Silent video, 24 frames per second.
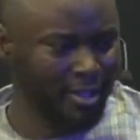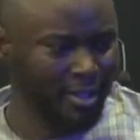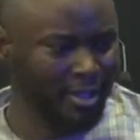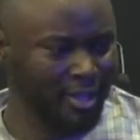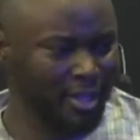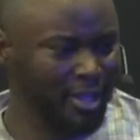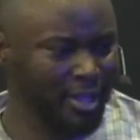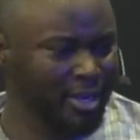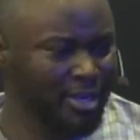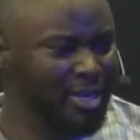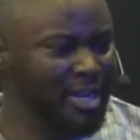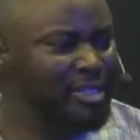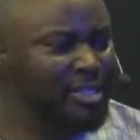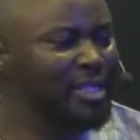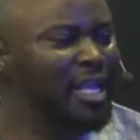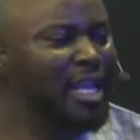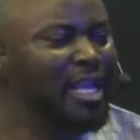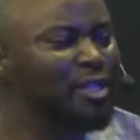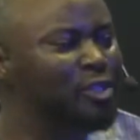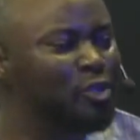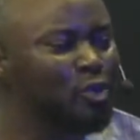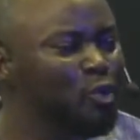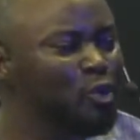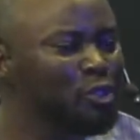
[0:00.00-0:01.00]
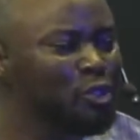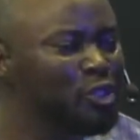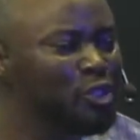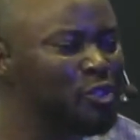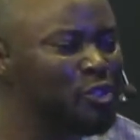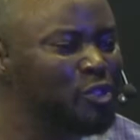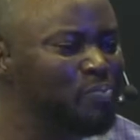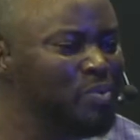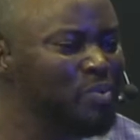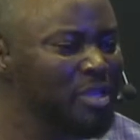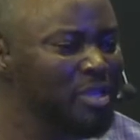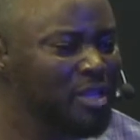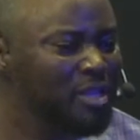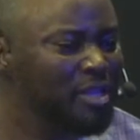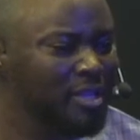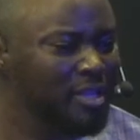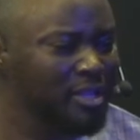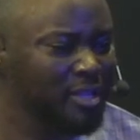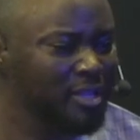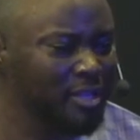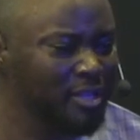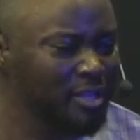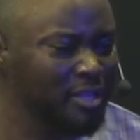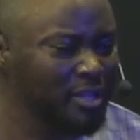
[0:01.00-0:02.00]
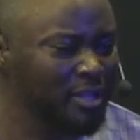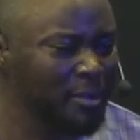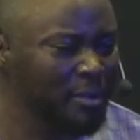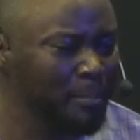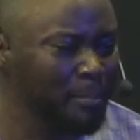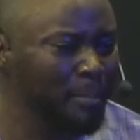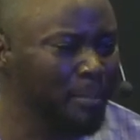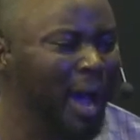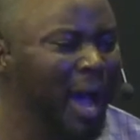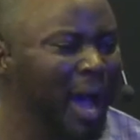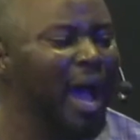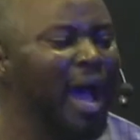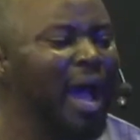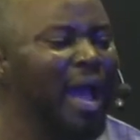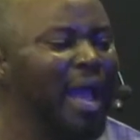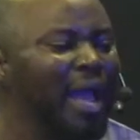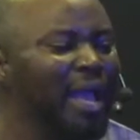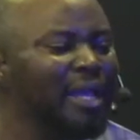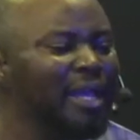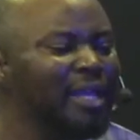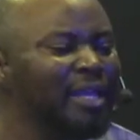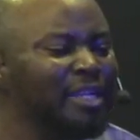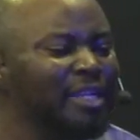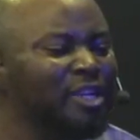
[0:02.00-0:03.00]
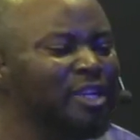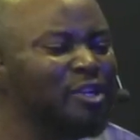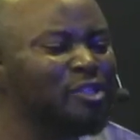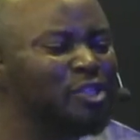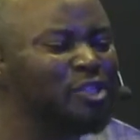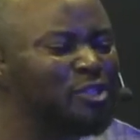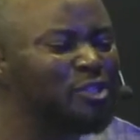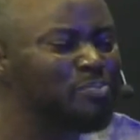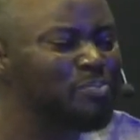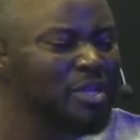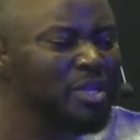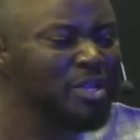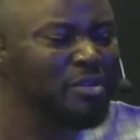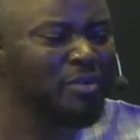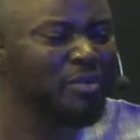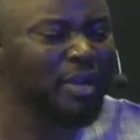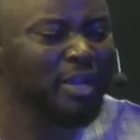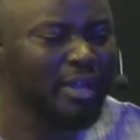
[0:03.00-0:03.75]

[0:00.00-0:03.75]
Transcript: They say it won't speak by the Spirit.